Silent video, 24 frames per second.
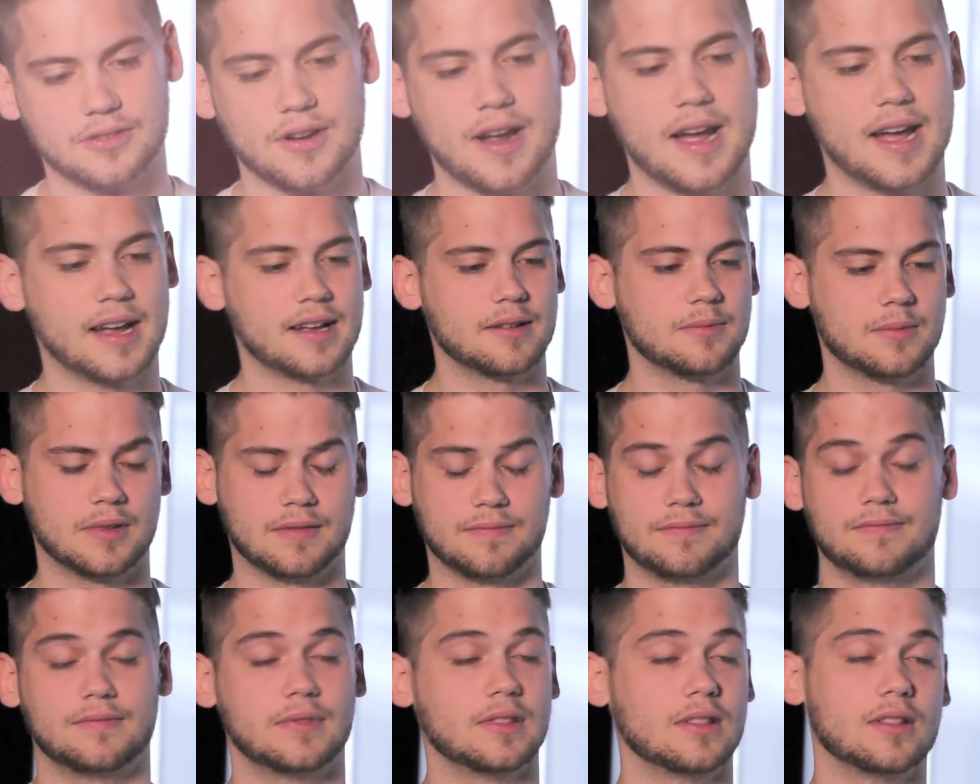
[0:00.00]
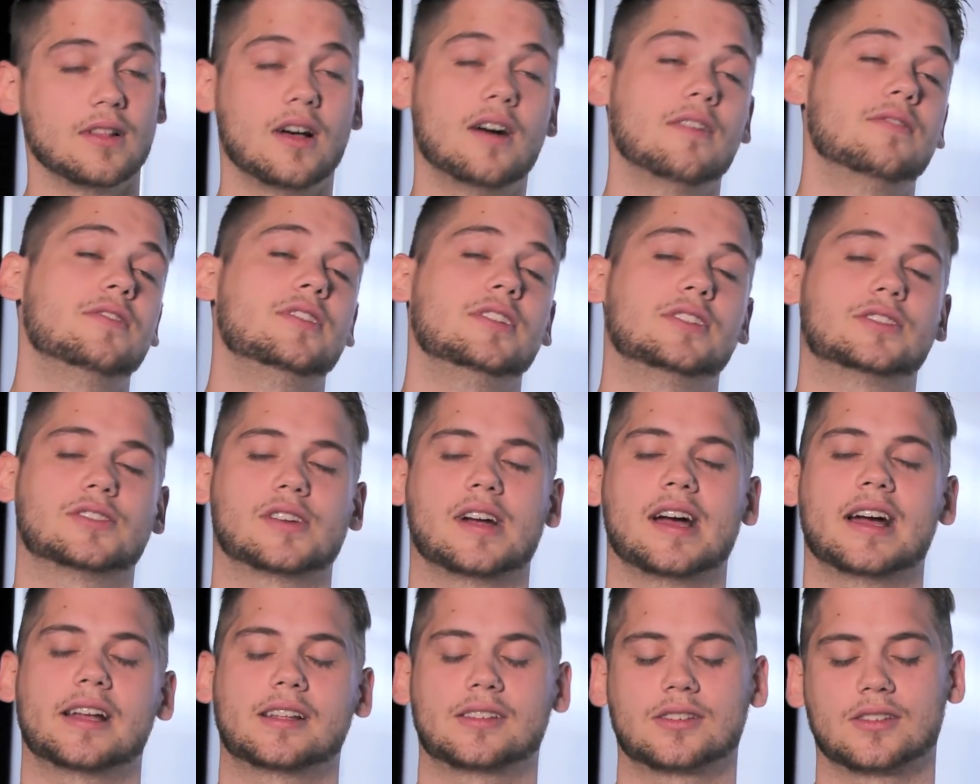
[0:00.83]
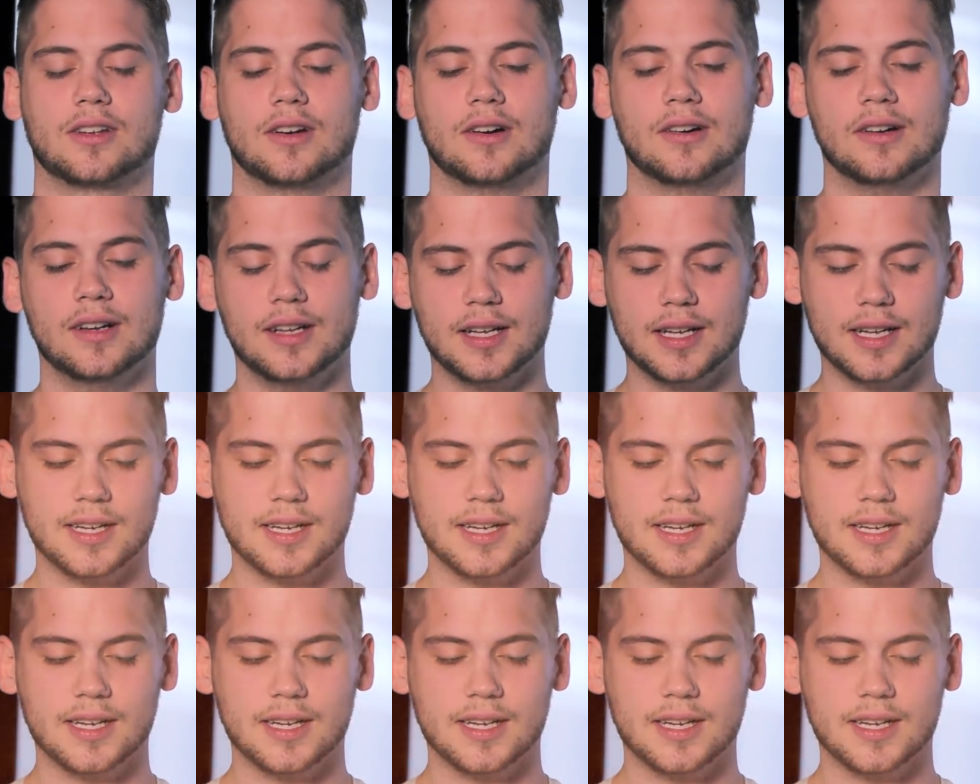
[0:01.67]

the track, and we loved the track. So